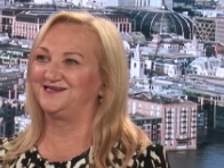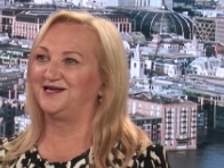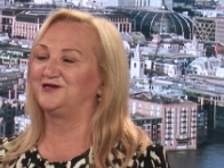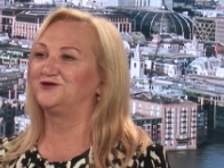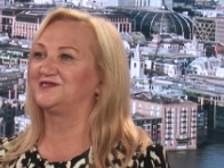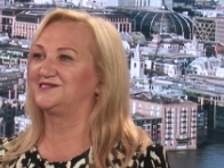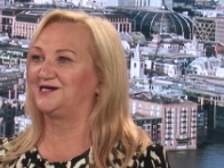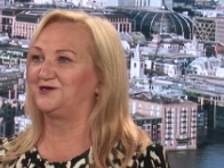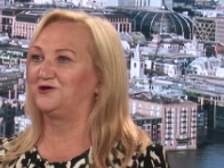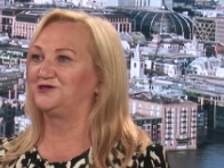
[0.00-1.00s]
and look at the
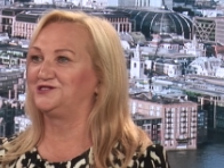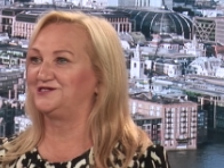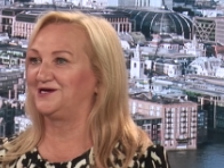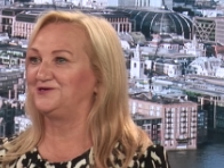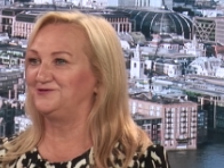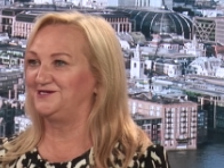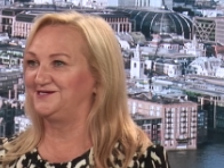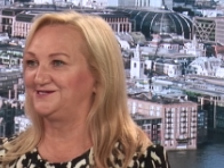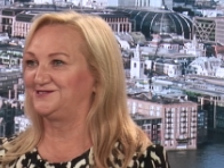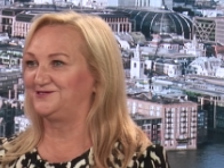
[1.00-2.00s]
technology that you
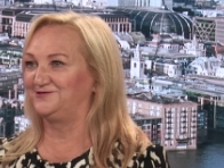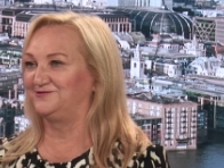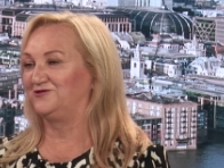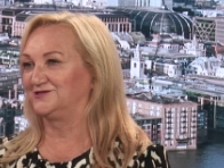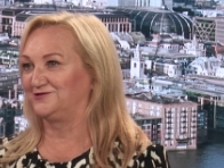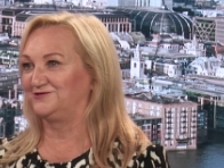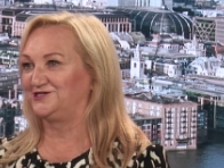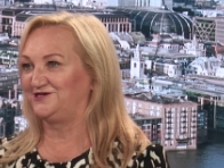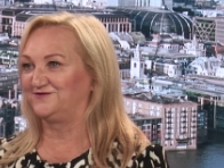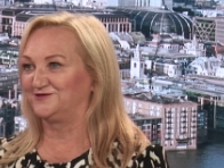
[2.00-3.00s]
need to also
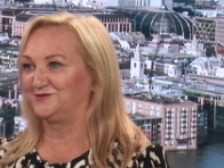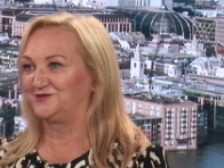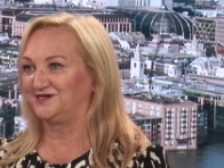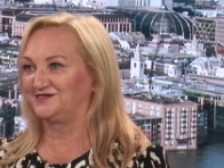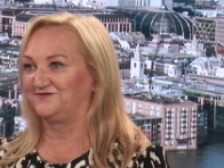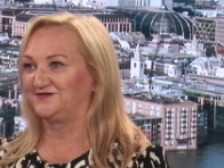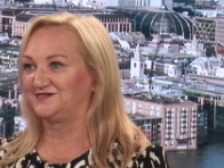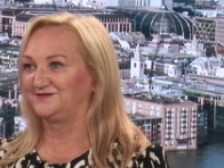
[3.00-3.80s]
achieve those objectives.